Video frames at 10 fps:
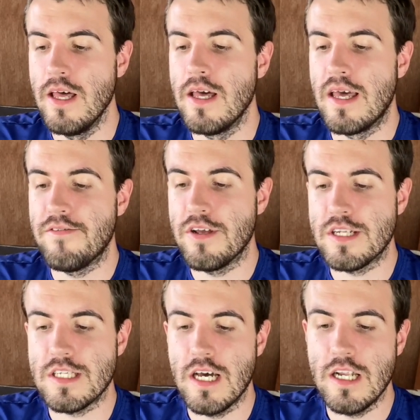If you need to
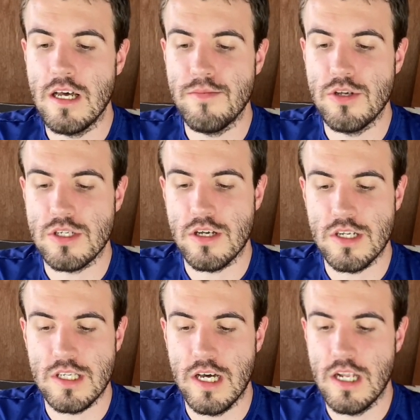sign up, you just go to
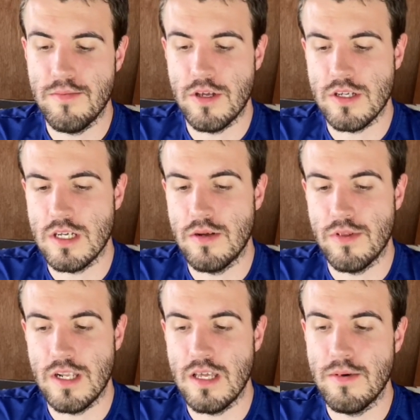sign up. You can sign up with
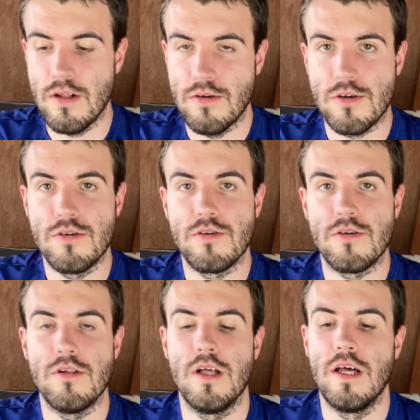an email or
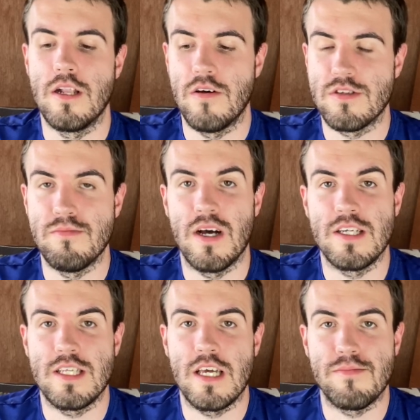Google. And obviously mine's
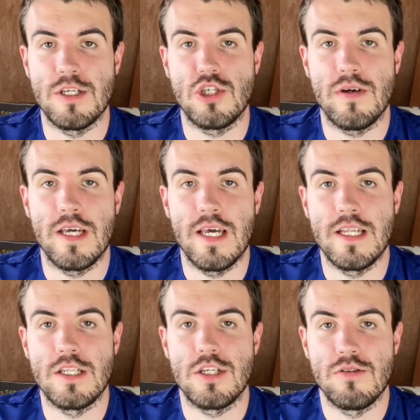taken me straight
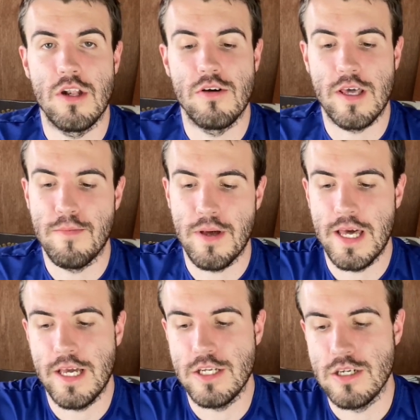into the login
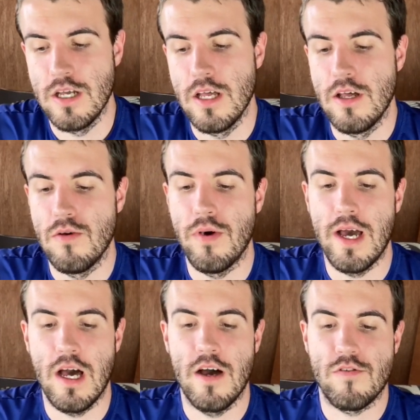page
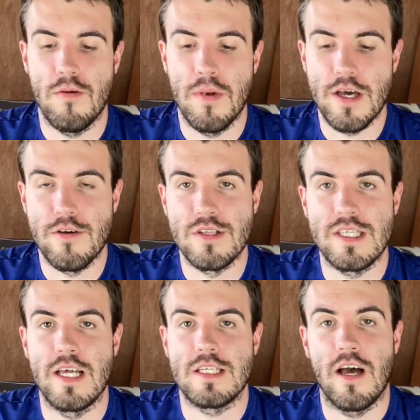where I've got my own
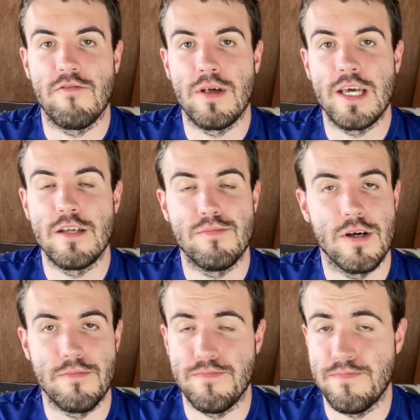sets that I've made. But